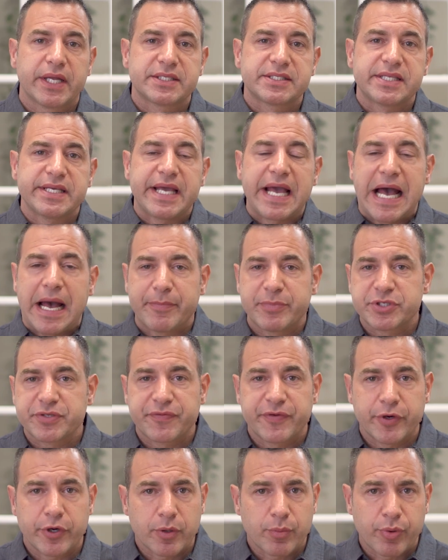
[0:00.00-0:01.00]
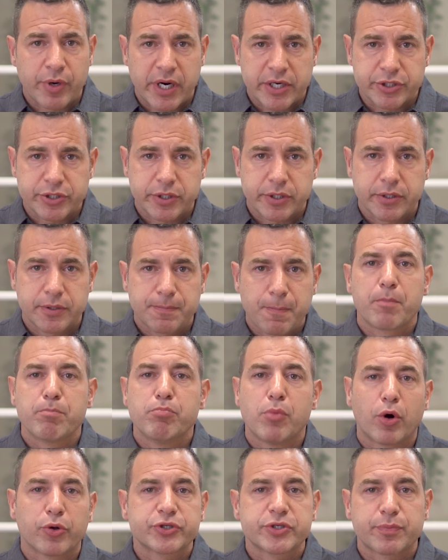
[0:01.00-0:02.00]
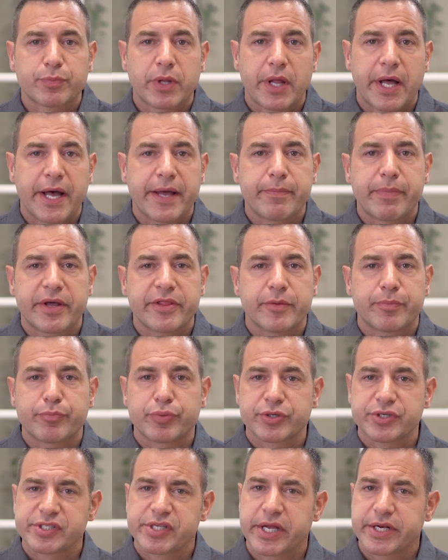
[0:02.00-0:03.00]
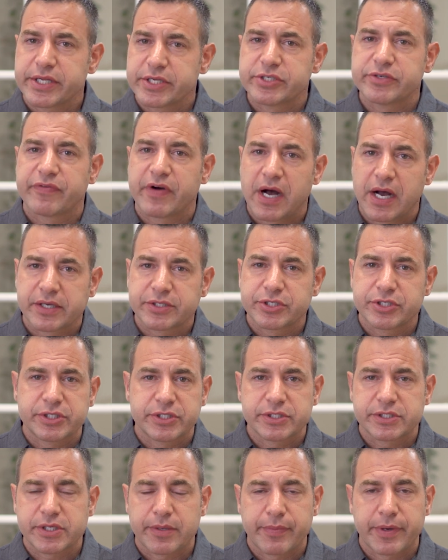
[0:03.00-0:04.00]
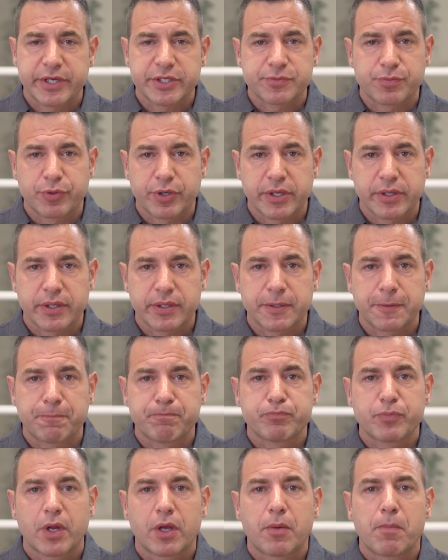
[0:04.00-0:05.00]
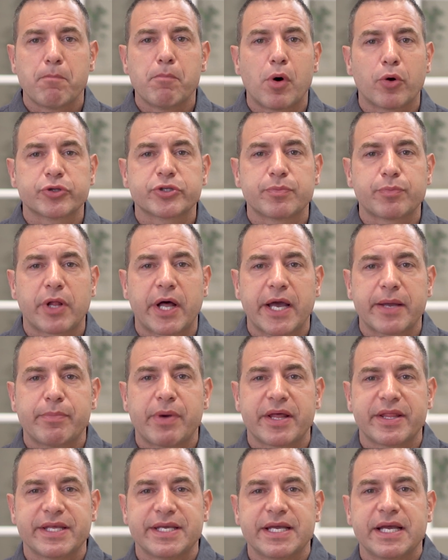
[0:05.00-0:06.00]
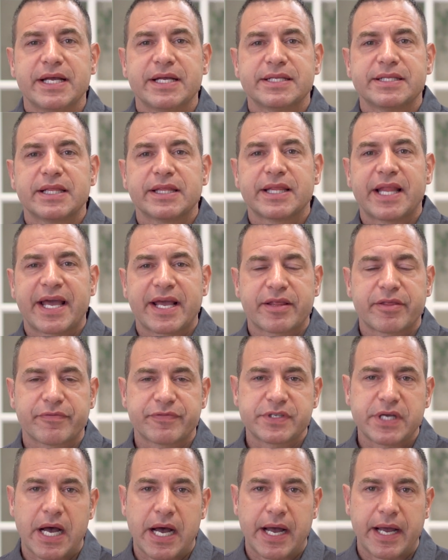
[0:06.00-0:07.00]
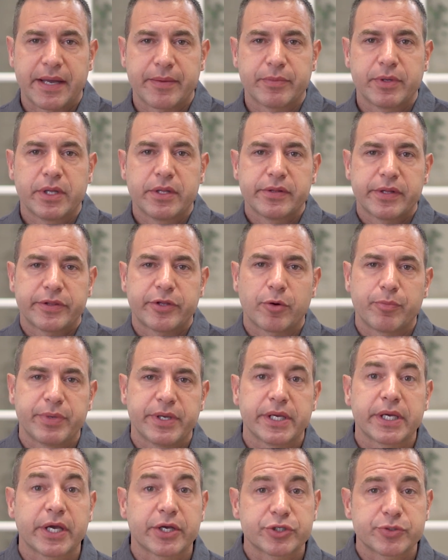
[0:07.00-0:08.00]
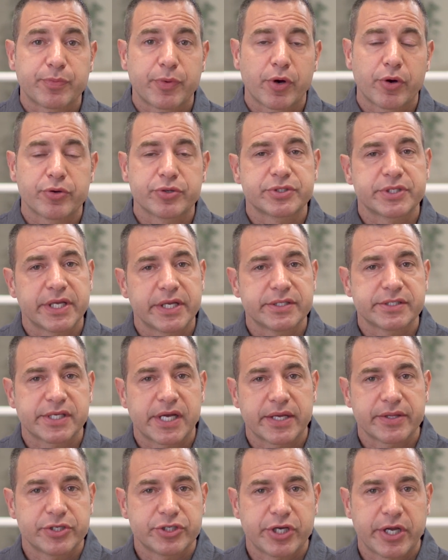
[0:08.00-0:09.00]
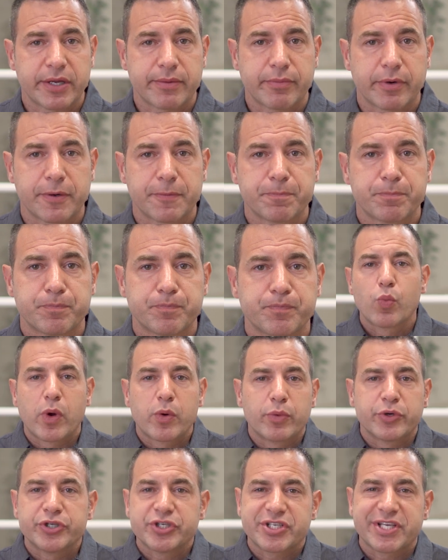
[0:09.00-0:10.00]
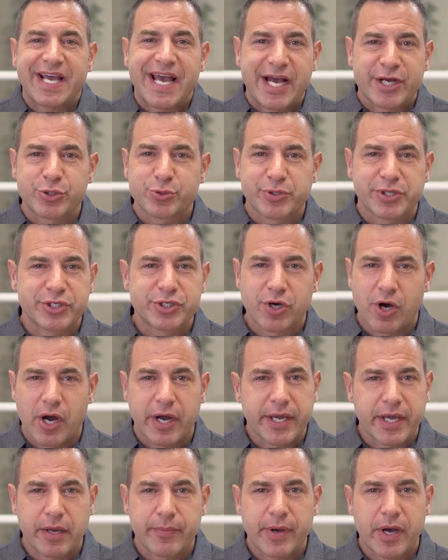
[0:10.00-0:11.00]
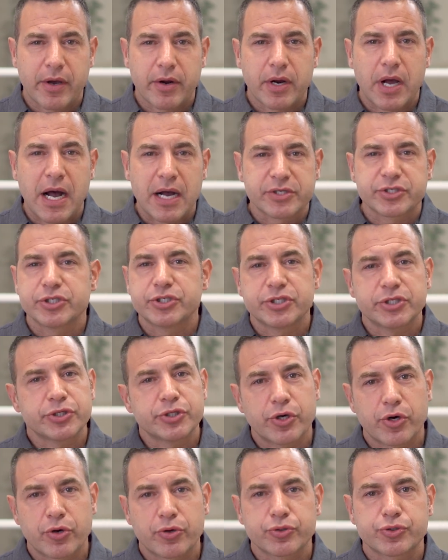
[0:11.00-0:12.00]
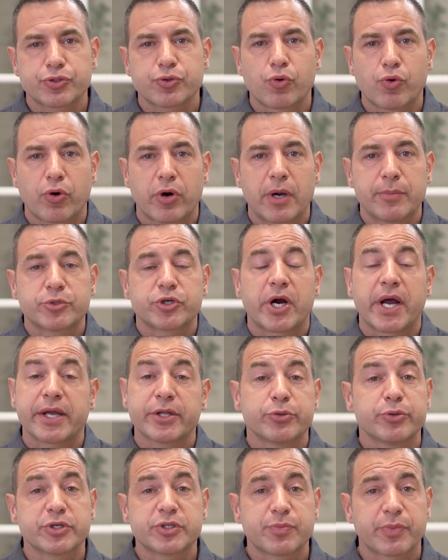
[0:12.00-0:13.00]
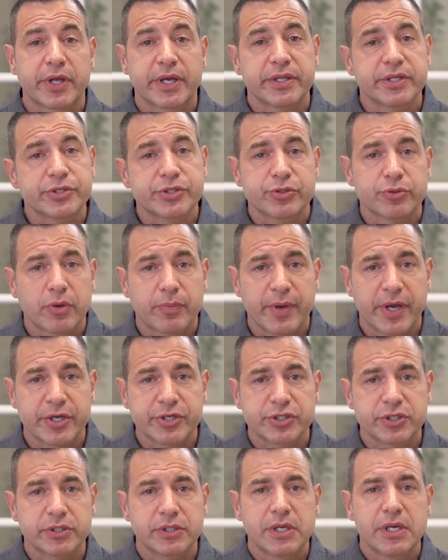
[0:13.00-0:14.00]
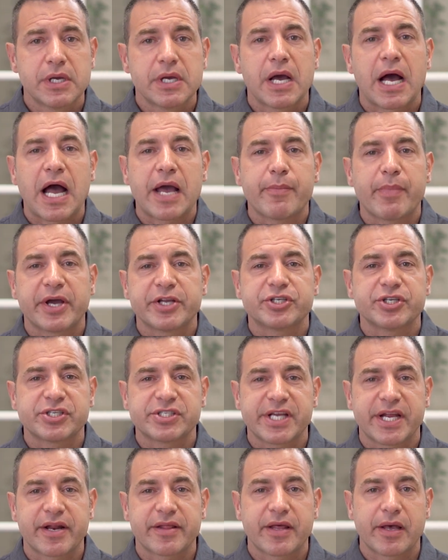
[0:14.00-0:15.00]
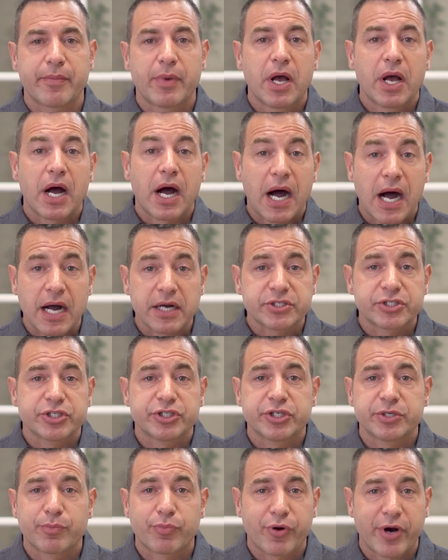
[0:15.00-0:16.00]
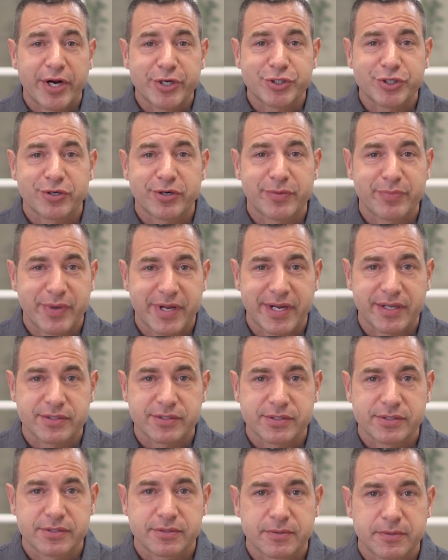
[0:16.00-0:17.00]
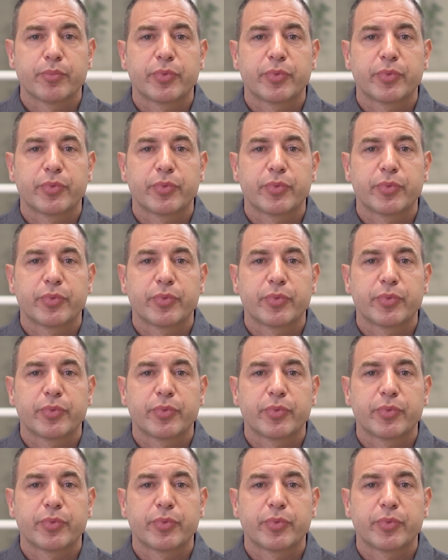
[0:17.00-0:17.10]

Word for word: It's the atmospheric pressure multiplied by the percentage of oxygen somebody's breathing, multiplied by the length of time that they're being exposed inside the chamber. When we're just casually talking about oxygen dose or I'm trying to explain this to a patient, I might just say to them oxygen pressure in minutes.